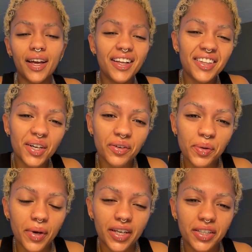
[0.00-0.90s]
Hello
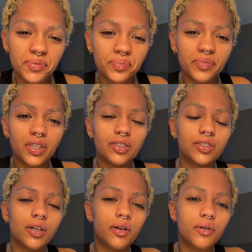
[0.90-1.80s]
everybody.
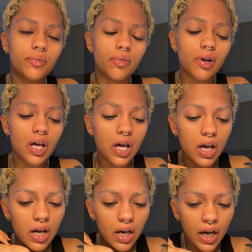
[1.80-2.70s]
So
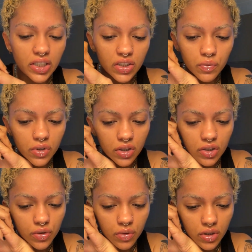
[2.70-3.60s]
I just wanted to
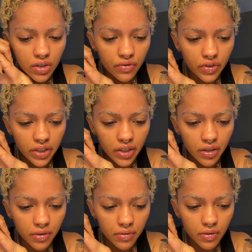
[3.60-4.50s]
do a little
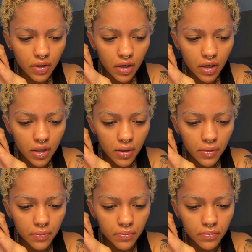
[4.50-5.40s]
video
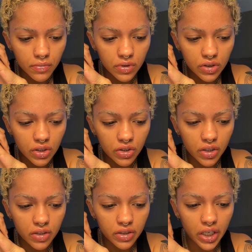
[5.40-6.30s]
to
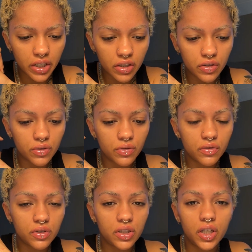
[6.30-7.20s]
just kind of
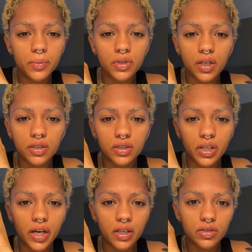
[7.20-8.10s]
do an update
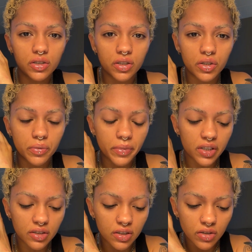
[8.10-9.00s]
slash a little
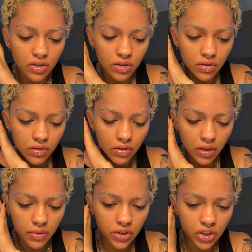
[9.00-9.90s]
message that
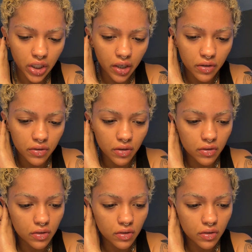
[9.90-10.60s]
was channeled